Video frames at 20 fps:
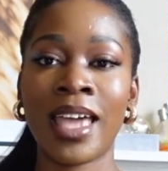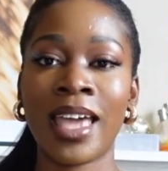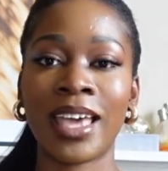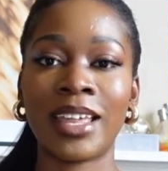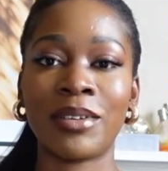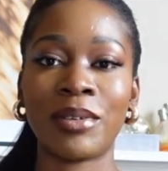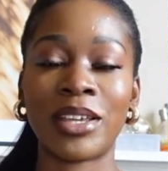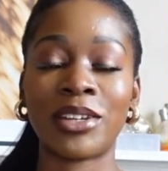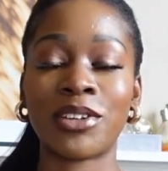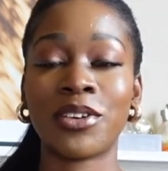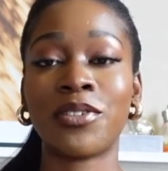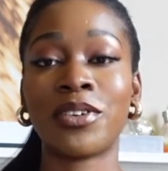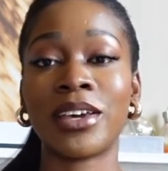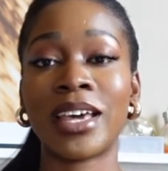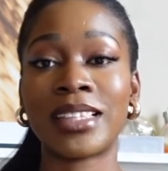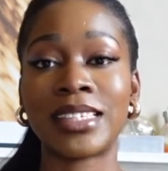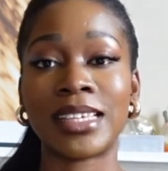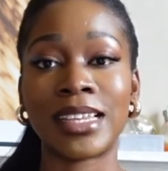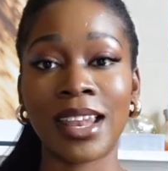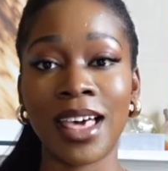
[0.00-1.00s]
Anyway, don't
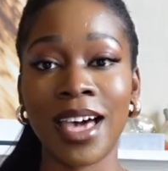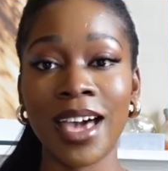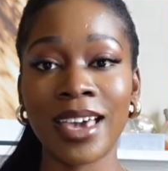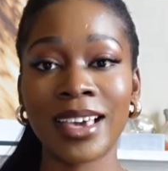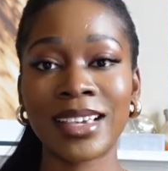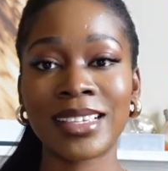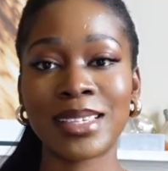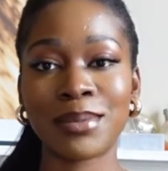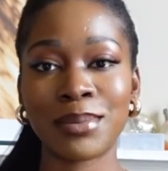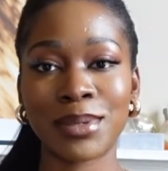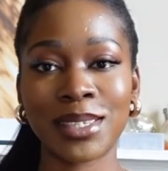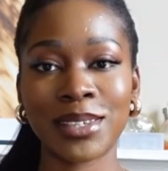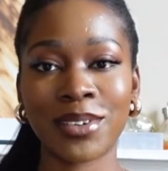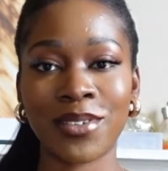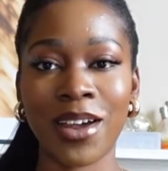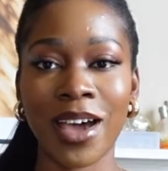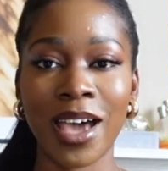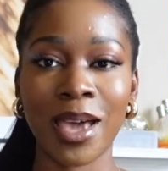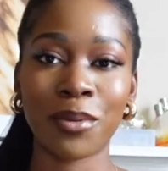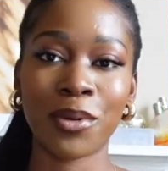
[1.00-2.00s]
forget to like,
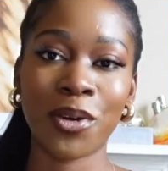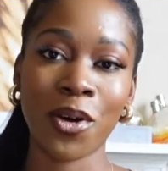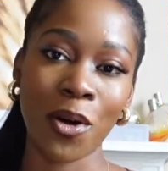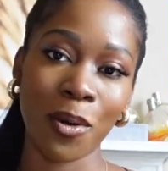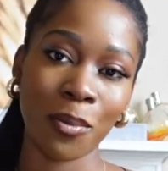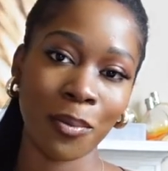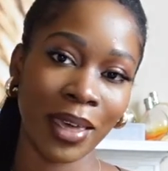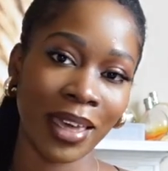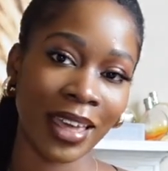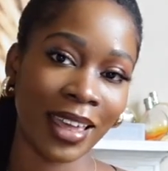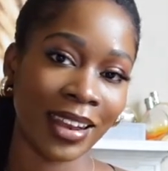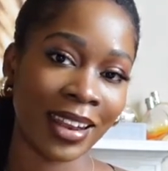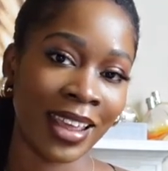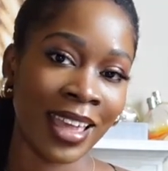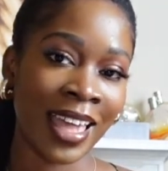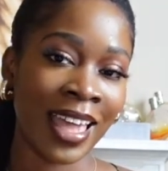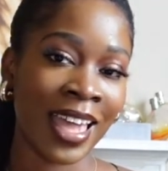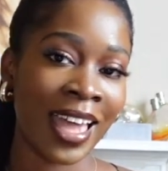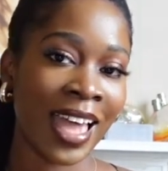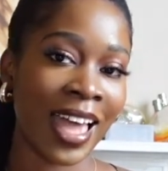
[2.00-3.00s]
subscribe, comment,
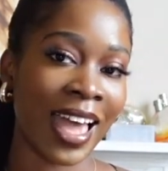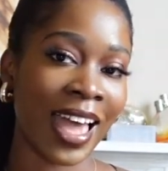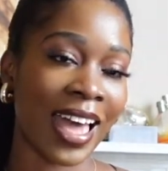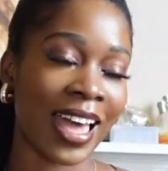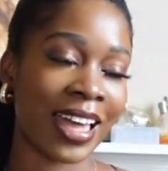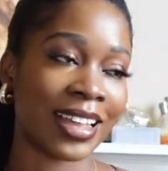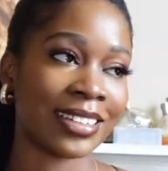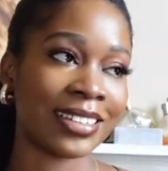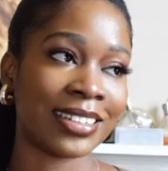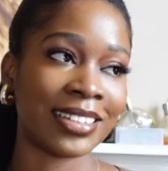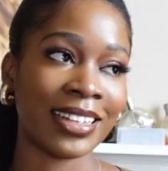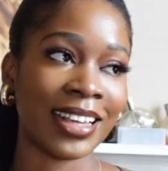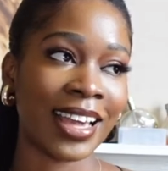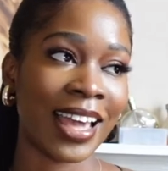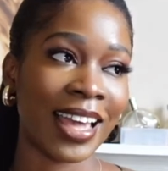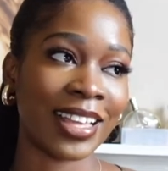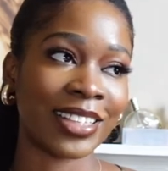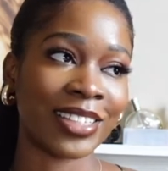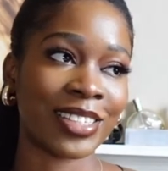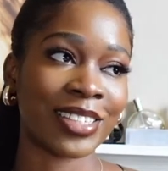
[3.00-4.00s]
and
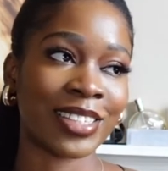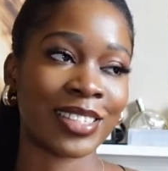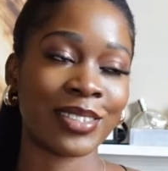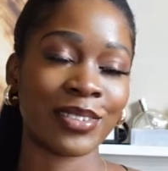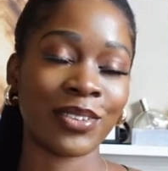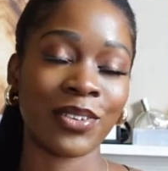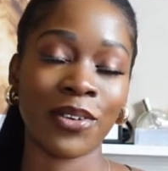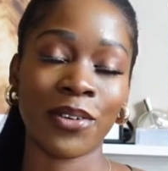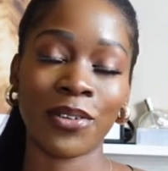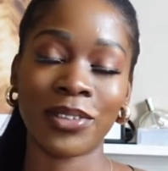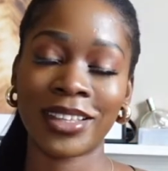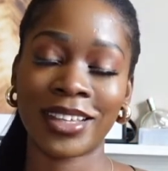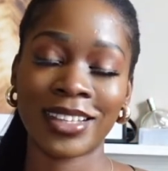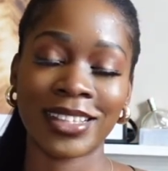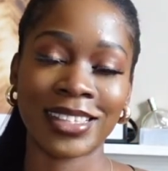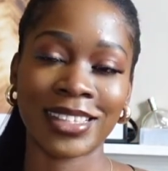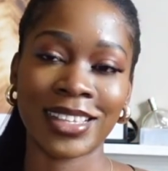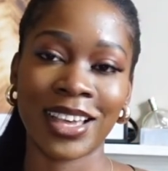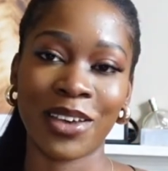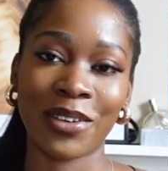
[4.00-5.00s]
yeah, just all the good
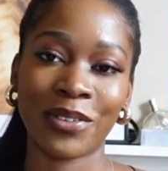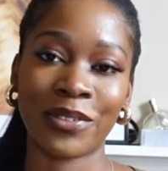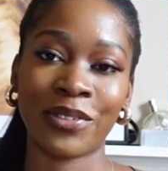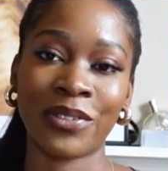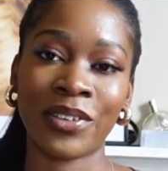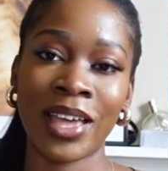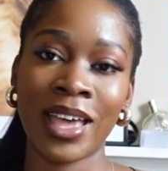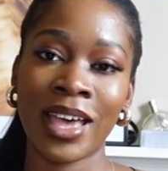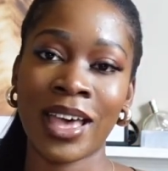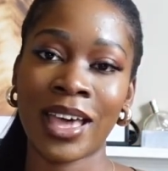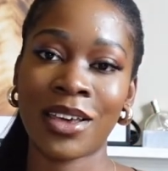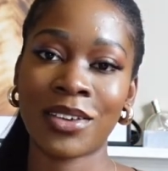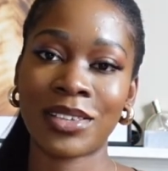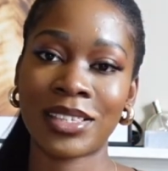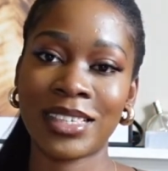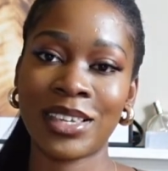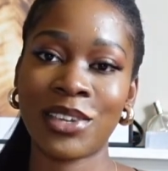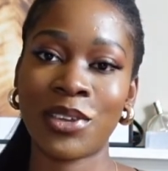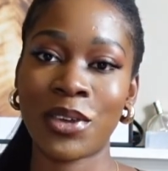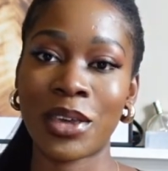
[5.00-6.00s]
stuff. And I'll
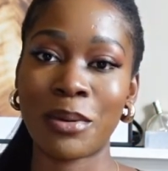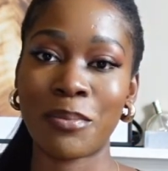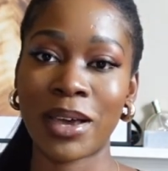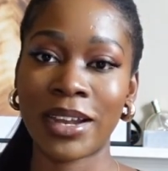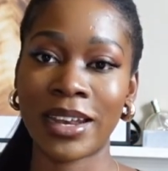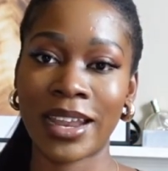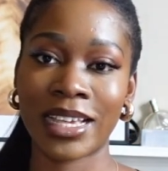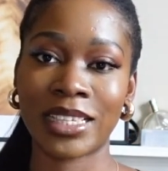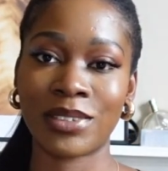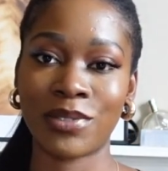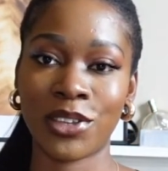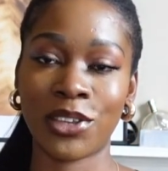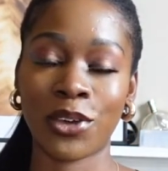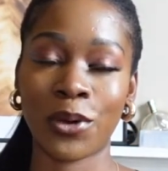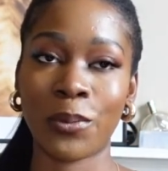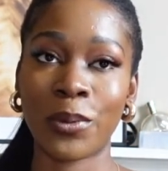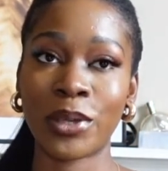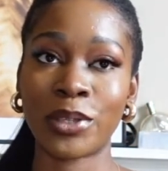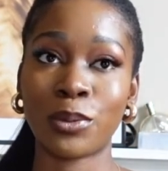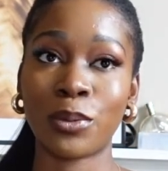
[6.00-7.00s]
see you in my next video,
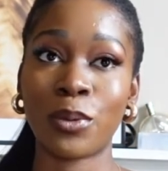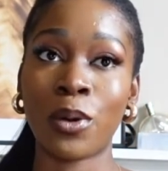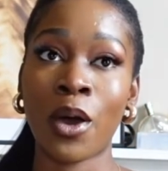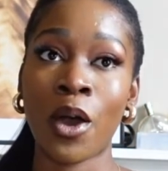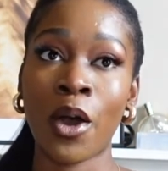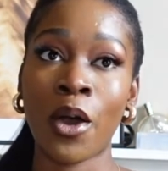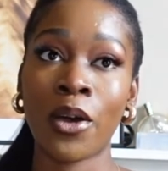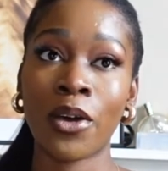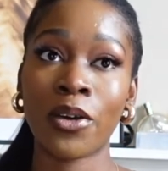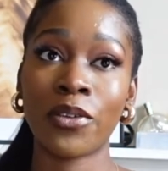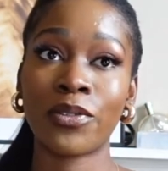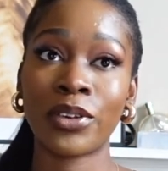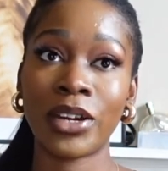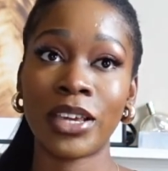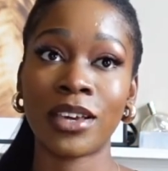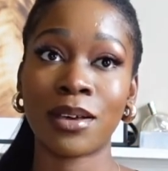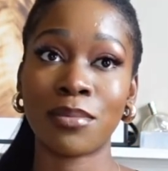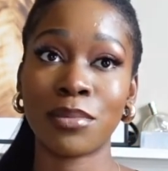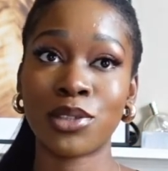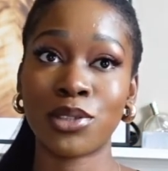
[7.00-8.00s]
which will hopefully
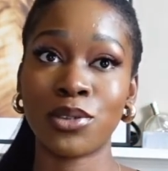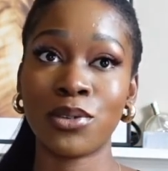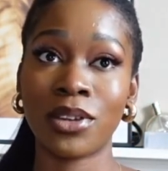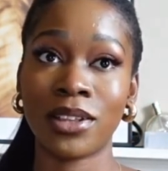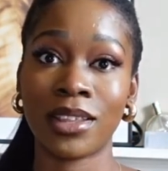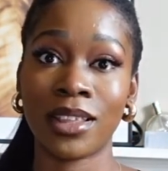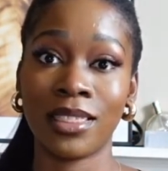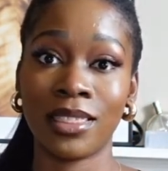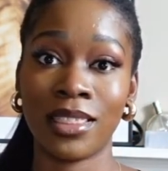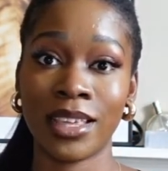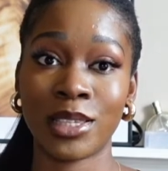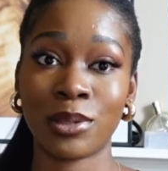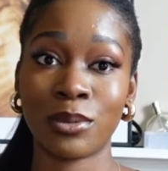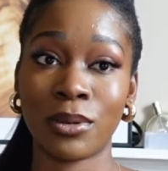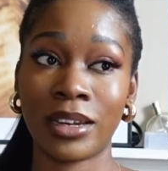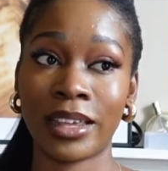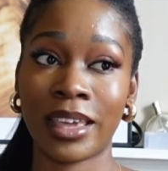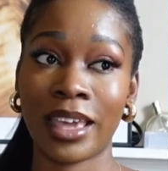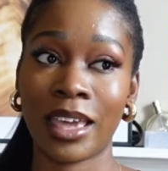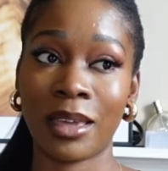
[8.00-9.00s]
come sooner than this
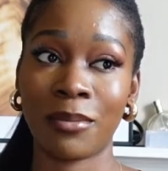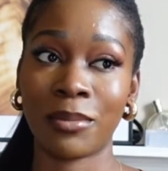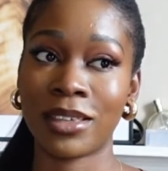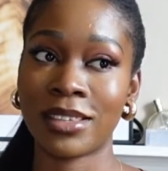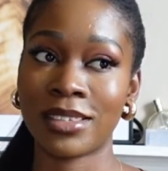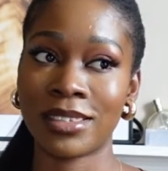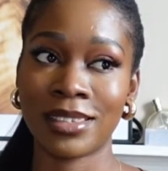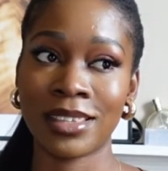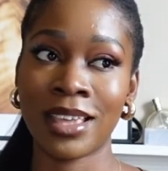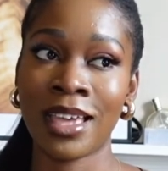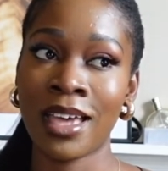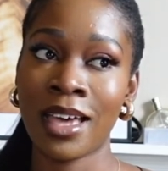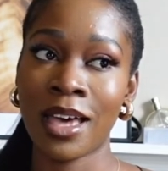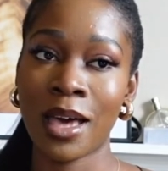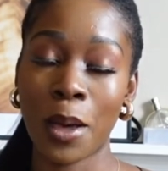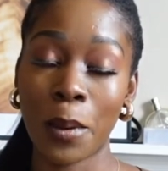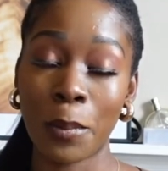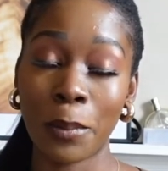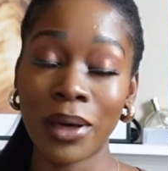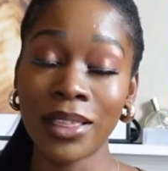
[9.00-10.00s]
one came, because
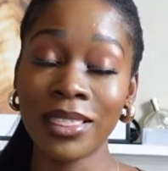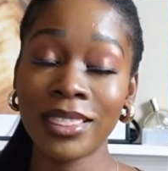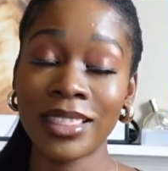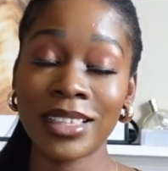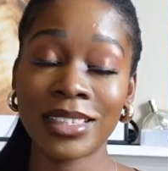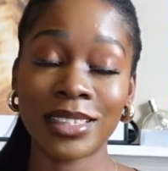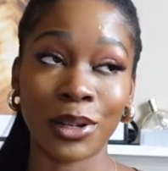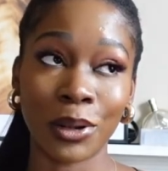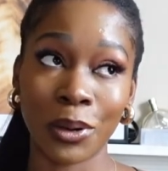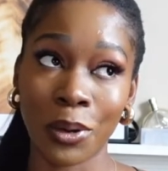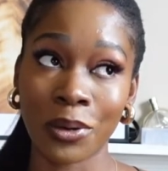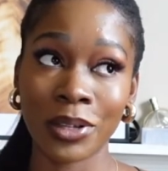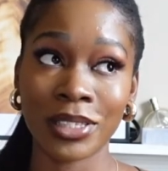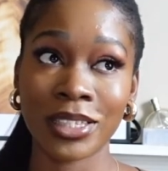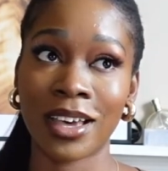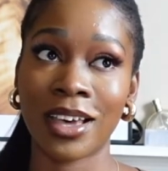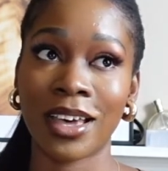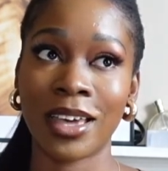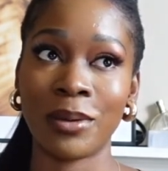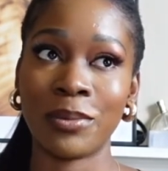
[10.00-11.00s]
a month is a long
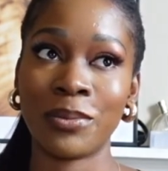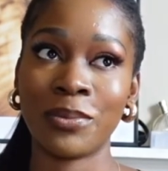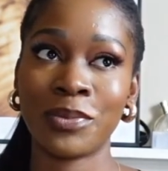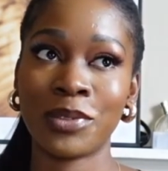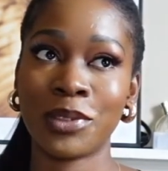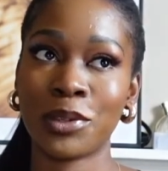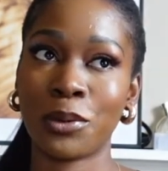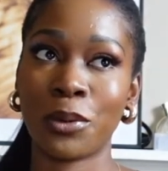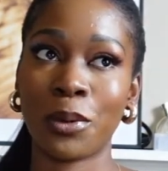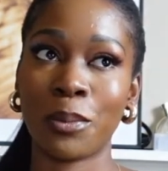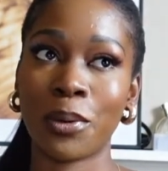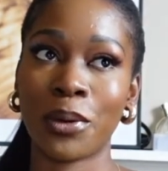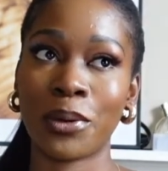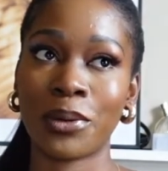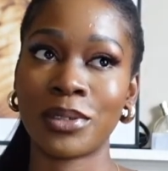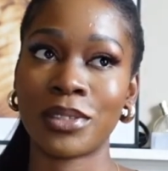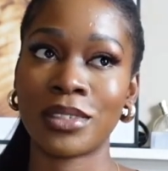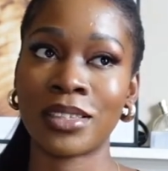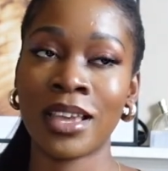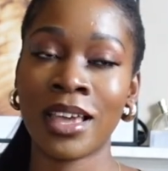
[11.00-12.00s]
time to not
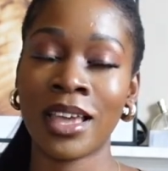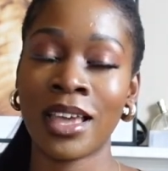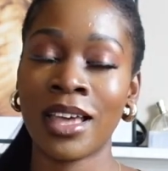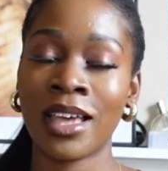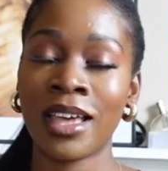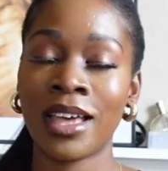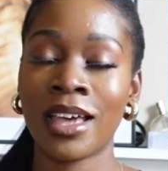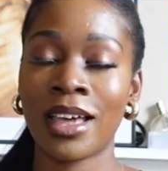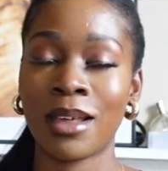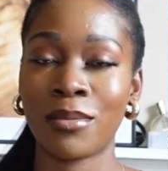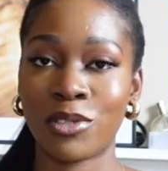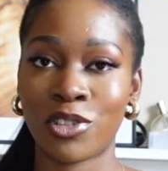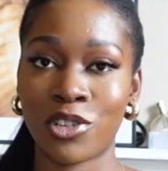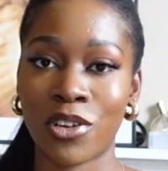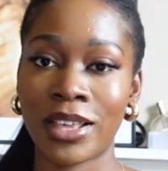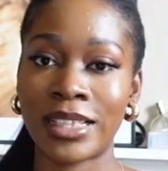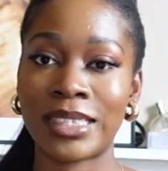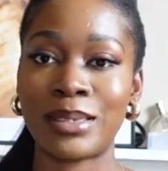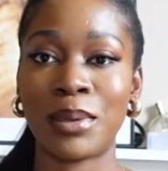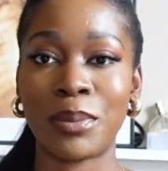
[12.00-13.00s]
post. I'm
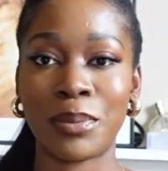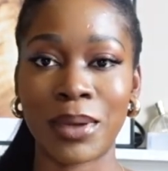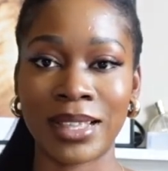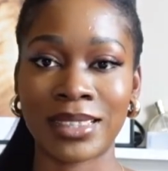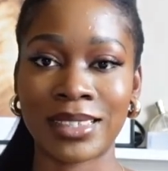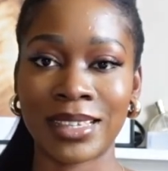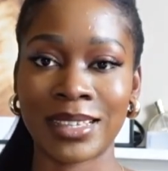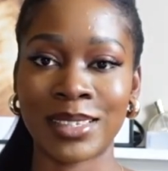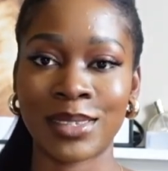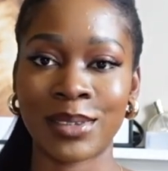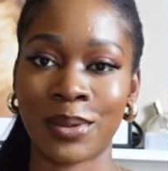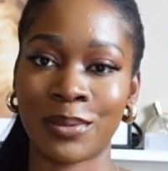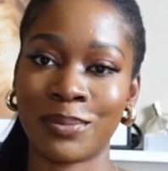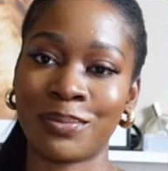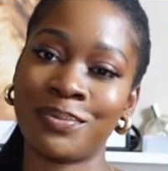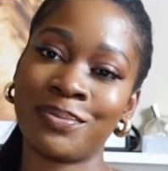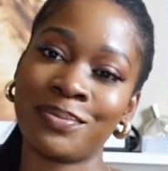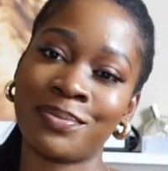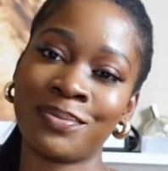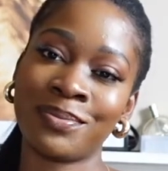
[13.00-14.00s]
trying to be better, so
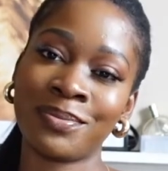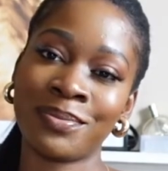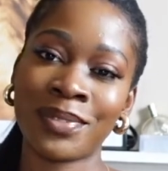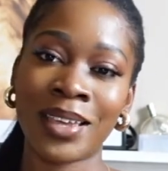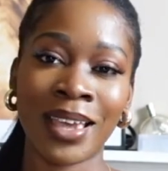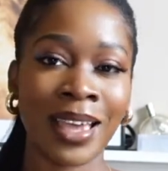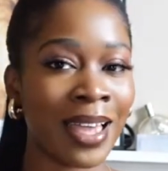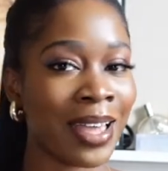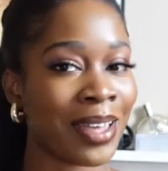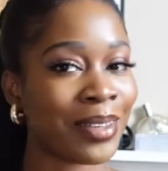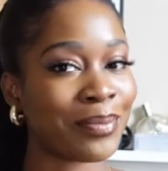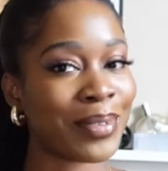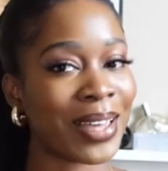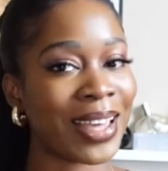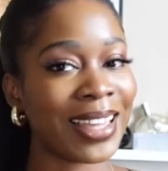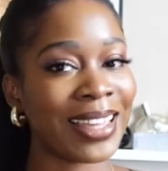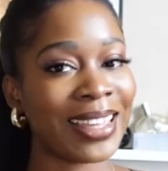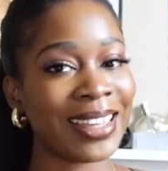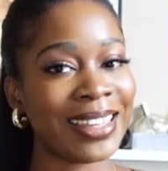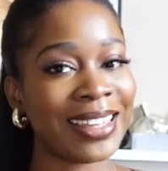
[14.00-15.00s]

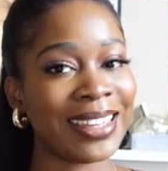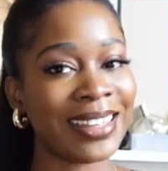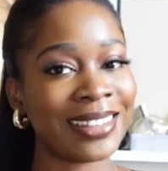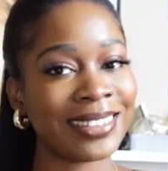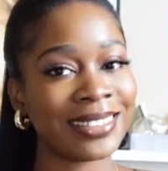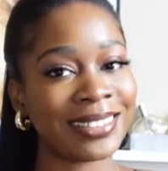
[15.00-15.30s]
bye.